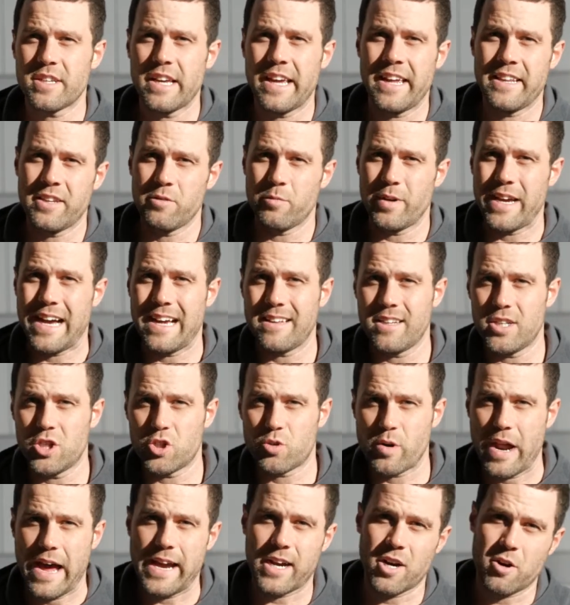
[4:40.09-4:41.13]
and we had to
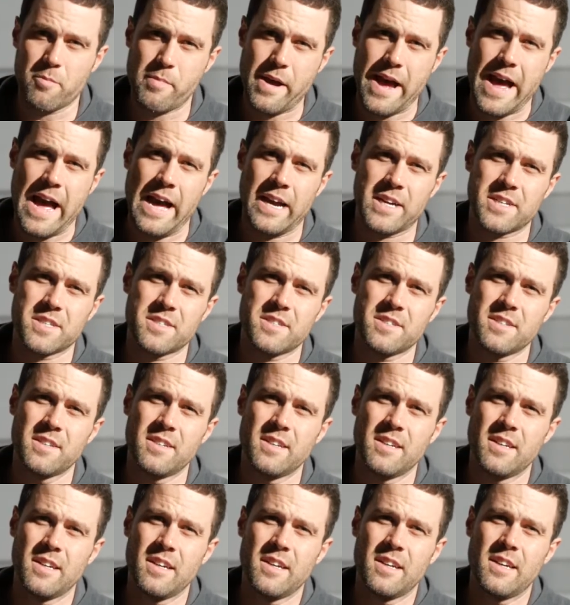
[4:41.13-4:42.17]
drag our packs
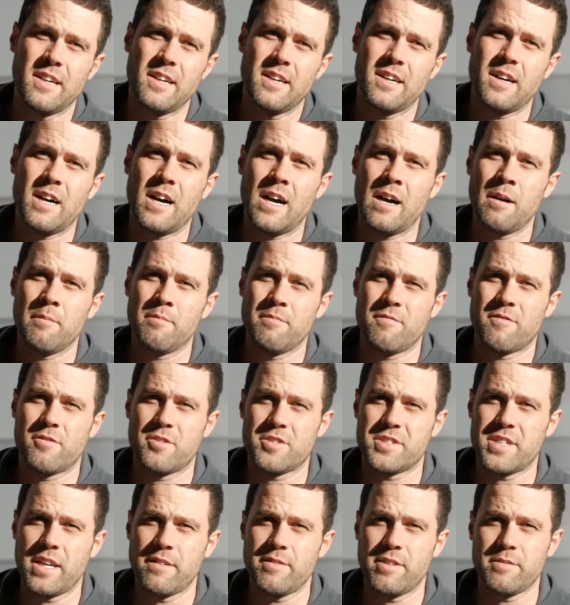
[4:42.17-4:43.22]
for
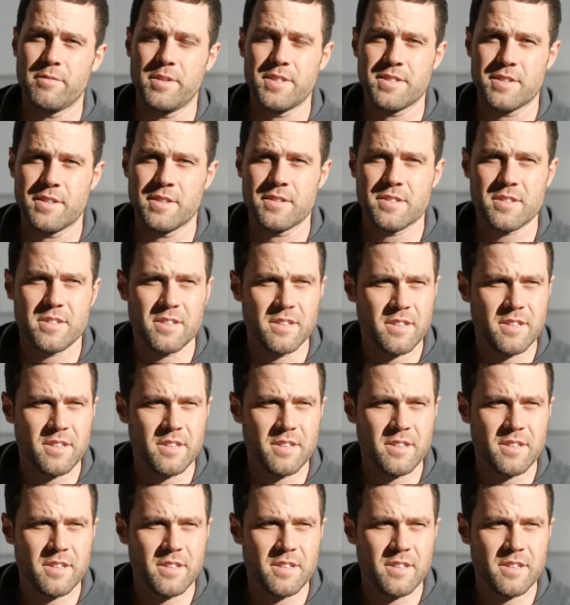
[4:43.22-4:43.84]
safety reasons.